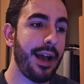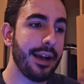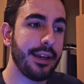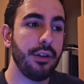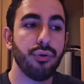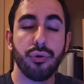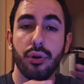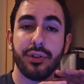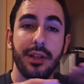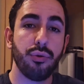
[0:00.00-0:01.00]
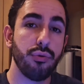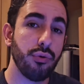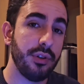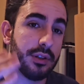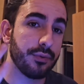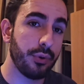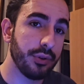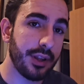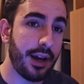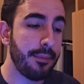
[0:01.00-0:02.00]
Again, you don't need to do this
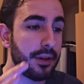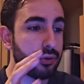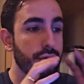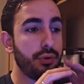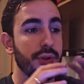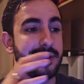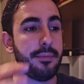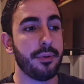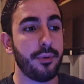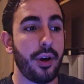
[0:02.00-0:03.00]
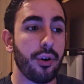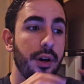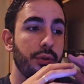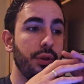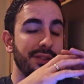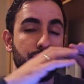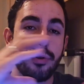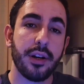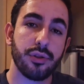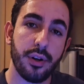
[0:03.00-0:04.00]
full-time. I'll show you a simple way on how you can
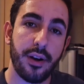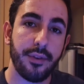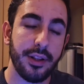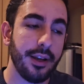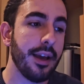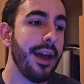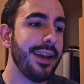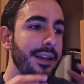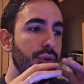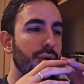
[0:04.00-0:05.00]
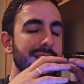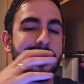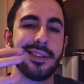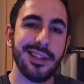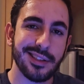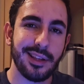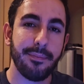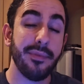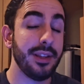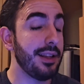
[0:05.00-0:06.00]
structure everything into a
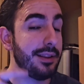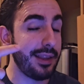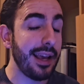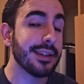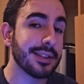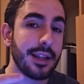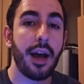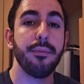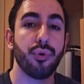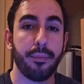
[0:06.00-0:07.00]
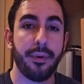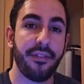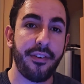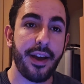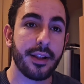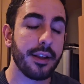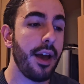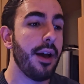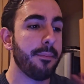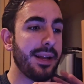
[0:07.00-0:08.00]
system that takes time to perfect,
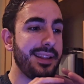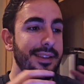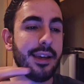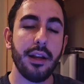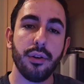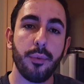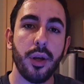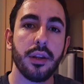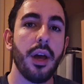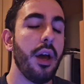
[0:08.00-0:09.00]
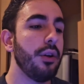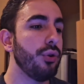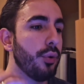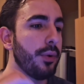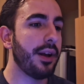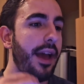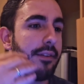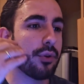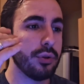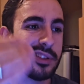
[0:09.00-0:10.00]
but at the end of it, you will
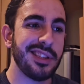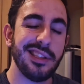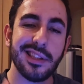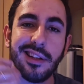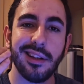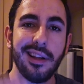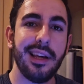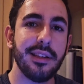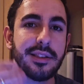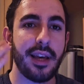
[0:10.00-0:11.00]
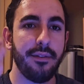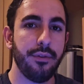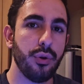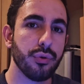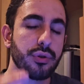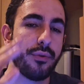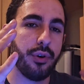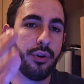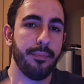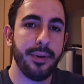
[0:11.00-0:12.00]
have consistent leads and views for
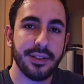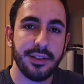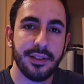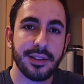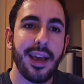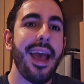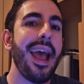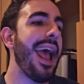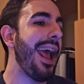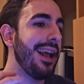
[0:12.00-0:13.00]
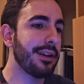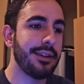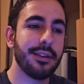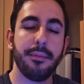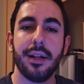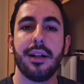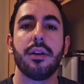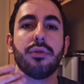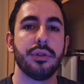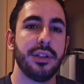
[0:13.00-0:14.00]
your business and ultimately
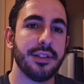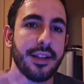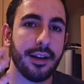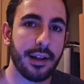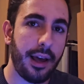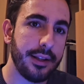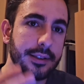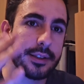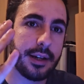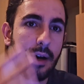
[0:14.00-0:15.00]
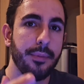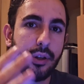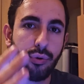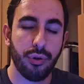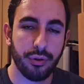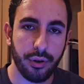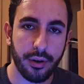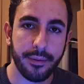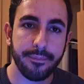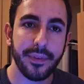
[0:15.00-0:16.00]
consistent clients coming to your
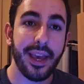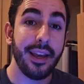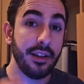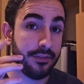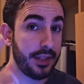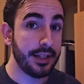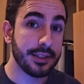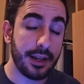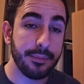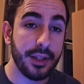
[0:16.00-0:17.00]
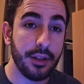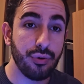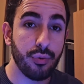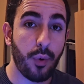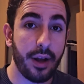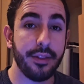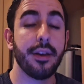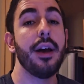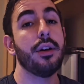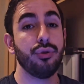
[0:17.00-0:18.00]
door. If that's something that you want,
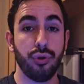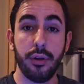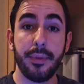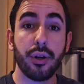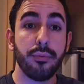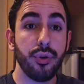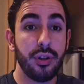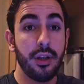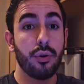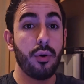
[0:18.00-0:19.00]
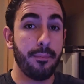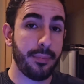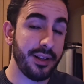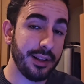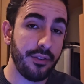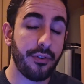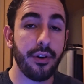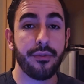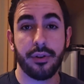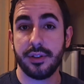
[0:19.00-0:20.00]
join my community completely free
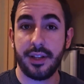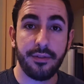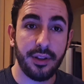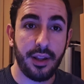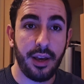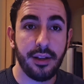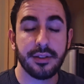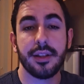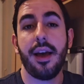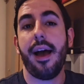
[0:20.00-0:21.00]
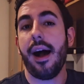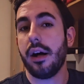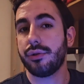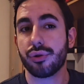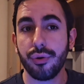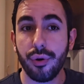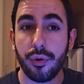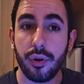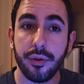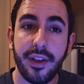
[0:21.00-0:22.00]
for 7 days. I'll show you
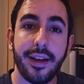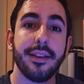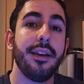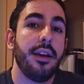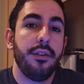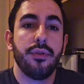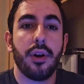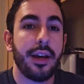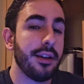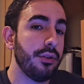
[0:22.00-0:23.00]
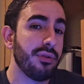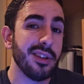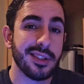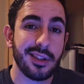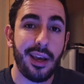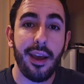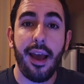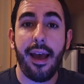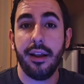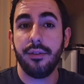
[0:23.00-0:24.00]
all that. If you like it, you can stay.
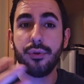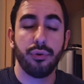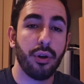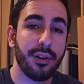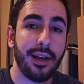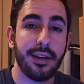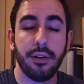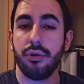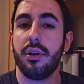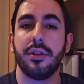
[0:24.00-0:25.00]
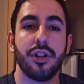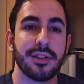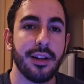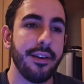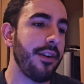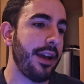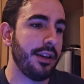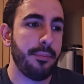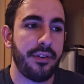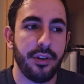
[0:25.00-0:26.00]
And if you don't like it, you can just leave and
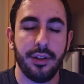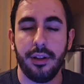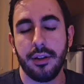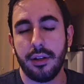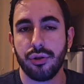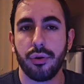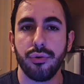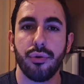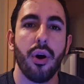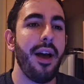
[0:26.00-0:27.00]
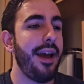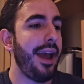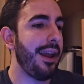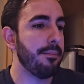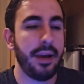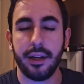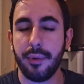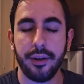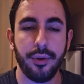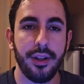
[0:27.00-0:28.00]
keep everything that I showed you and make
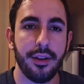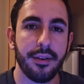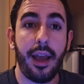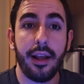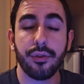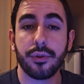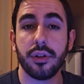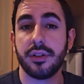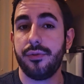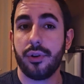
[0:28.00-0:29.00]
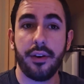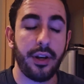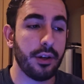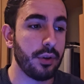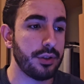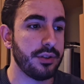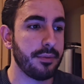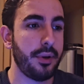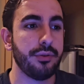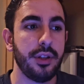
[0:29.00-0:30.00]
money with it. And of course, if you have any questions
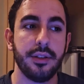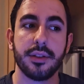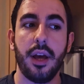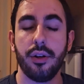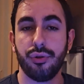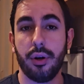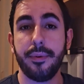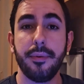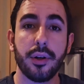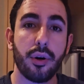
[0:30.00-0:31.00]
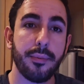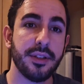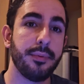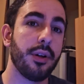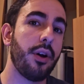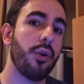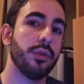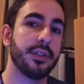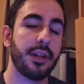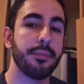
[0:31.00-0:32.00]
about this, drop them in the comments below,
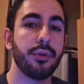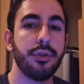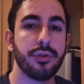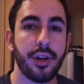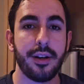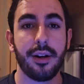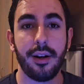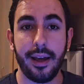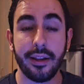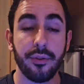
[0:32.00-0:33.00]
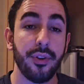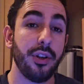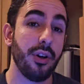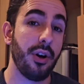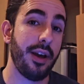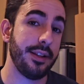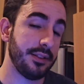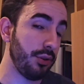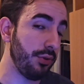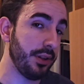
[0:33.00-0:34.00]
sub to the channel, like the video, and
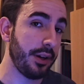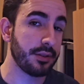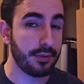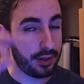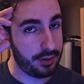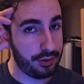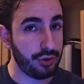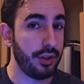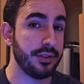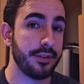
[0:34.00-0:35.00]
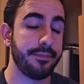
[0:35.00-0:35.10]
see you in the next one. Cheers.